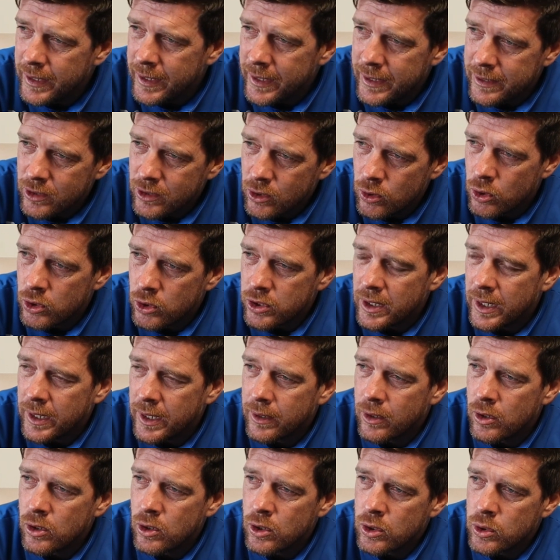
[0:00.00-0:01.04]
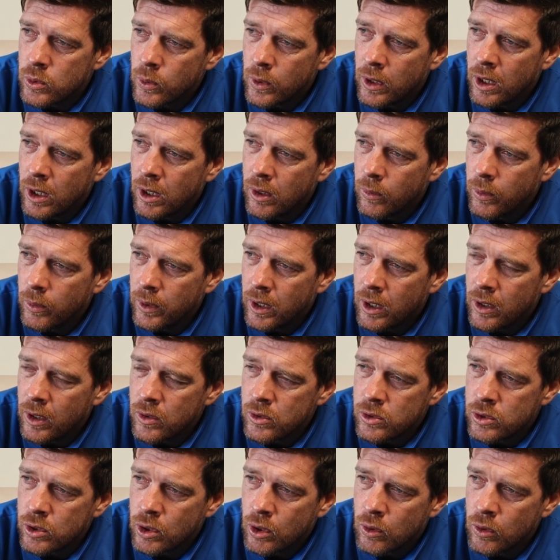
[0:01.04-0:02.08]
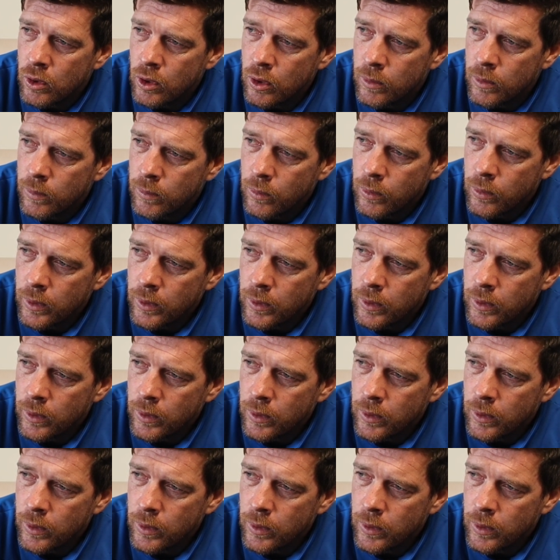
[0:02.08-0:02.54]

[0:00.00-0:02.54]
Yes, of course we are. We are as a group.